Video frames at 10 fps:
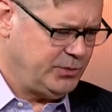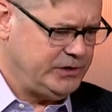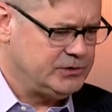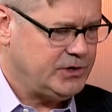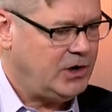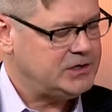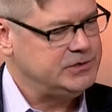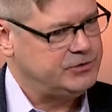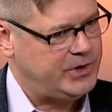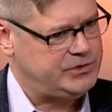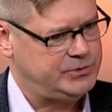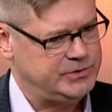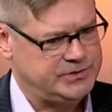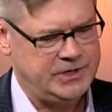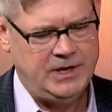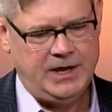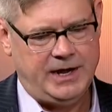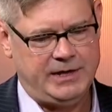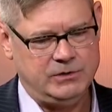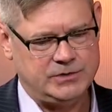When you talk to treasurers
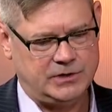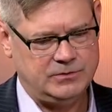and you talk